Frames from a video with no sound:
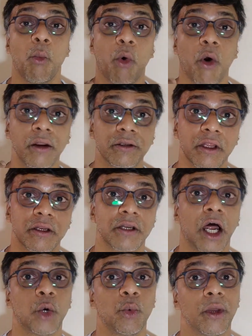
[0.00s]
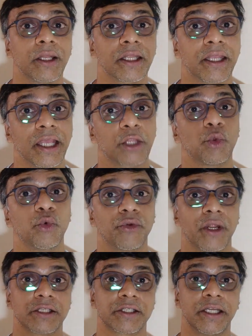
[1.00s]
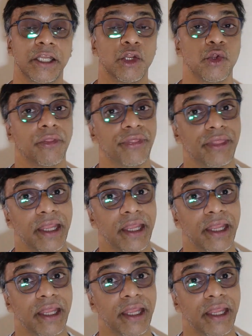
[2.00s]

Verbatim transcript: what the Rahu and Ketu transit in your